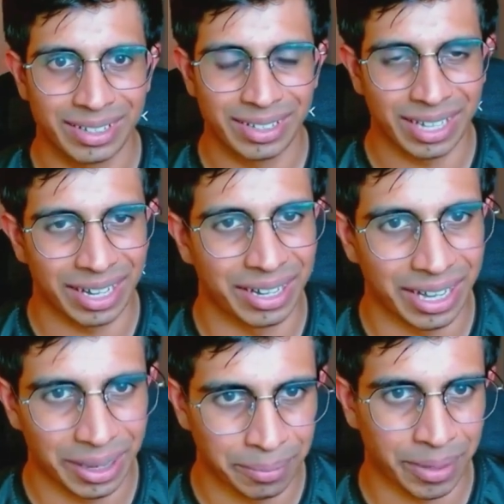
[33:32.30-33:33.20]
Uh,
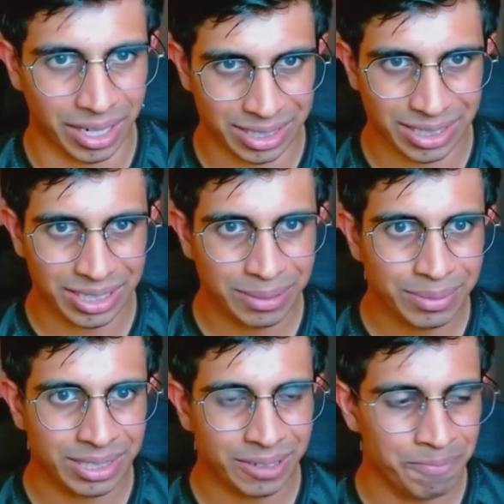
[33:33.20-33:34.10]
and marketing
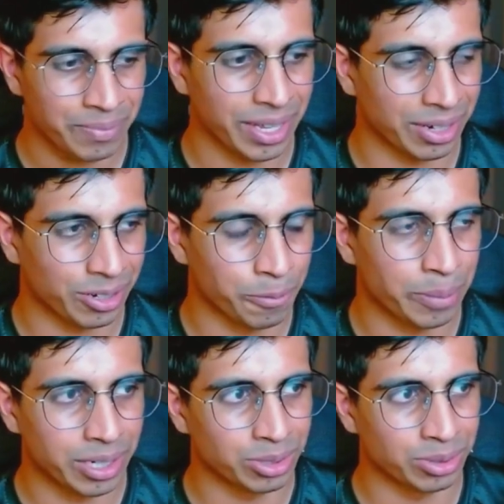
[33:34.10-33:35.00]
teams. And
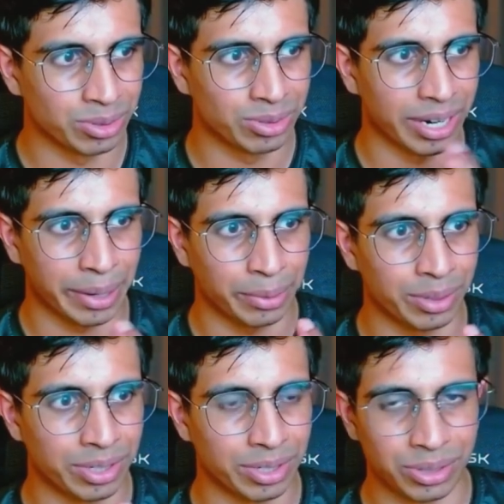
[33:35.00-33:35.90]
compared to
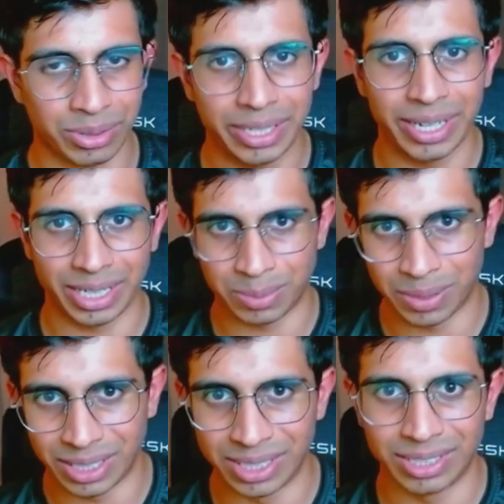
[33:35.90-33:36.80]
our unique
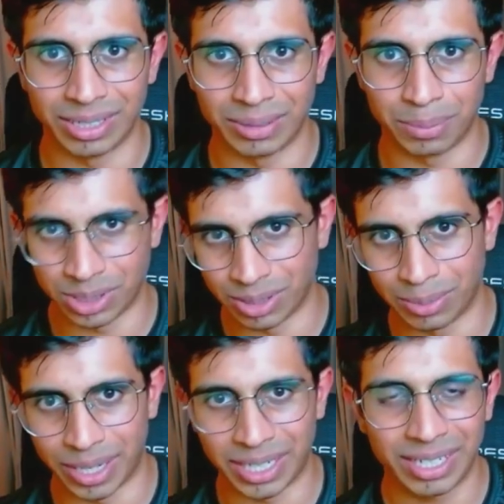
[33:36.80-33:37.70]
expertise in personal
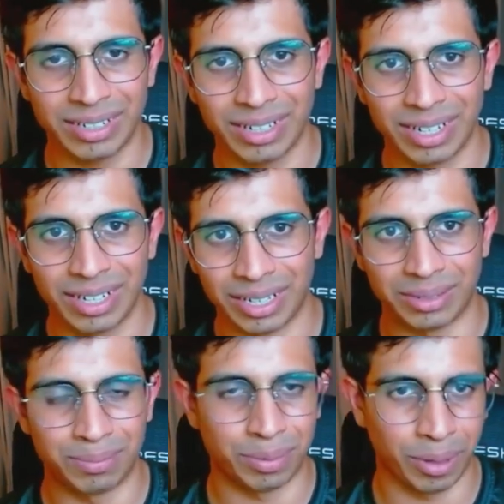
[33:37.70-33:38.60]
branding,
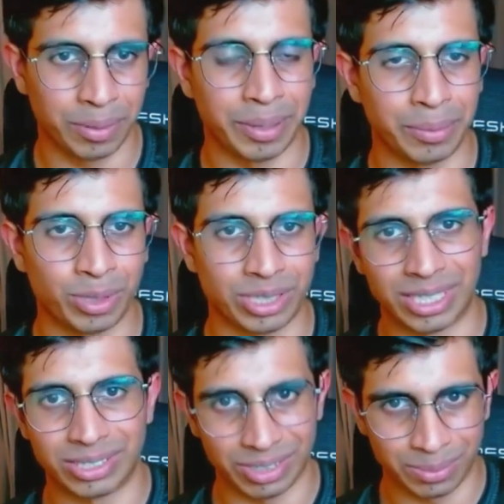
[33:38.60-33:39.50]
it probably made more
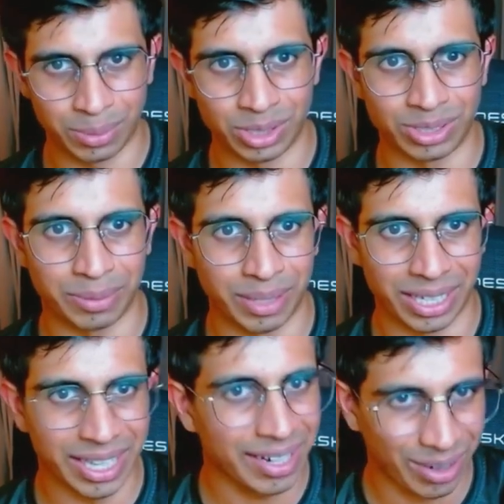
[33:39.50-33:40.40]
sense to pursue something in
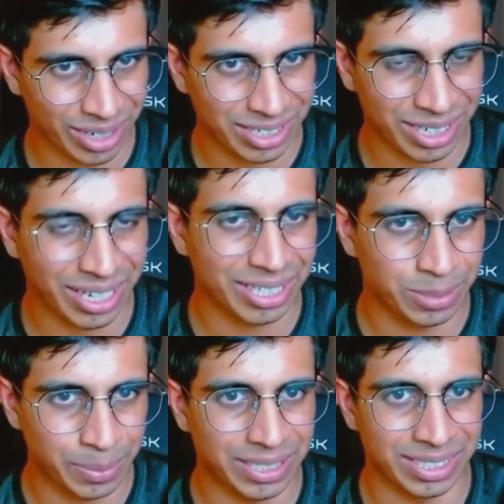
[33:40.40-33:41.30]
that direction, in that
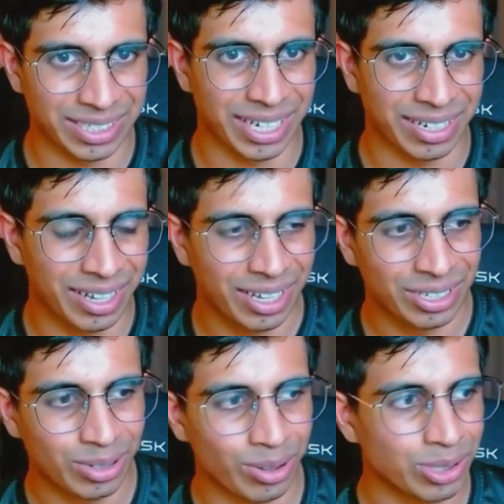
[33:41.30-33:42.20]
space instead.
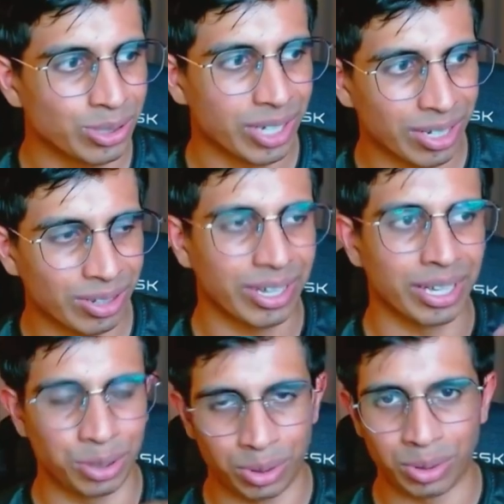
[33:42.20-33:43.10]
So also try to look at
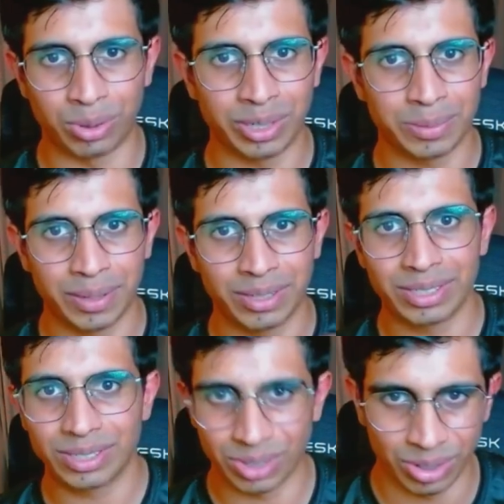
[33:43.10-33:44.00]
your own
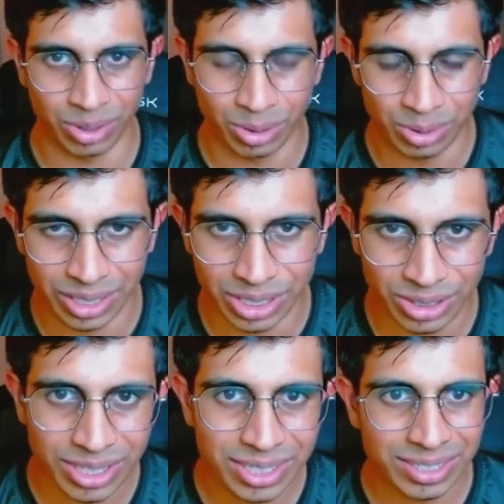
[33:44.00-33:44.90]
experiences or your own
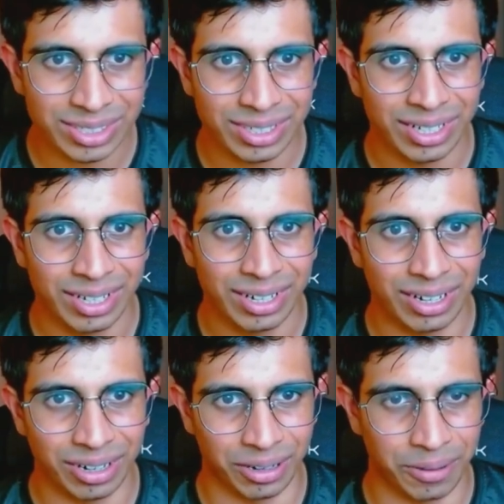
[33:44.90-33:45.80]
interests,
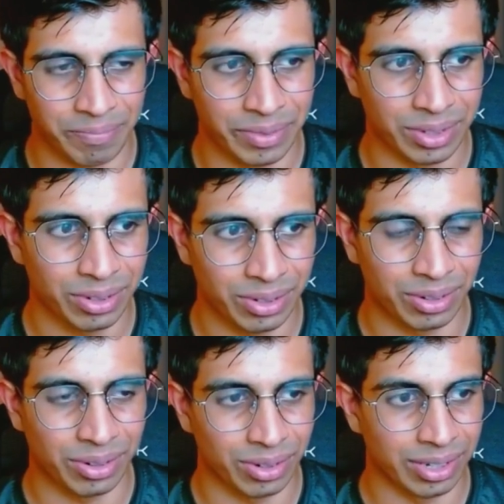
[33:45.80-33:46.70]
um,
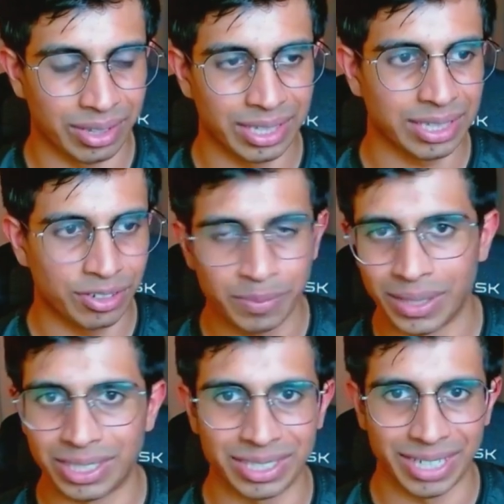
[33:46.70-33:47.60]
or the things that you've
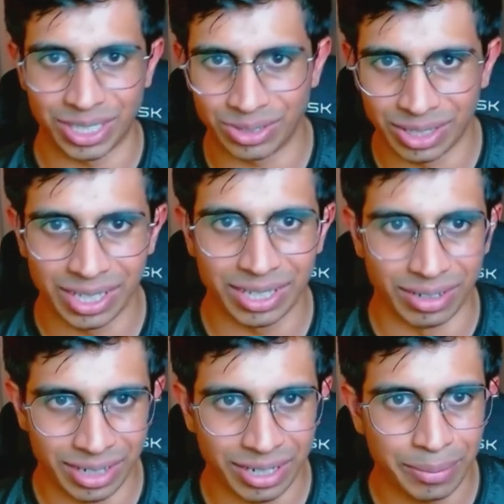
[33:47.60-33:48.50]
been just naturally learning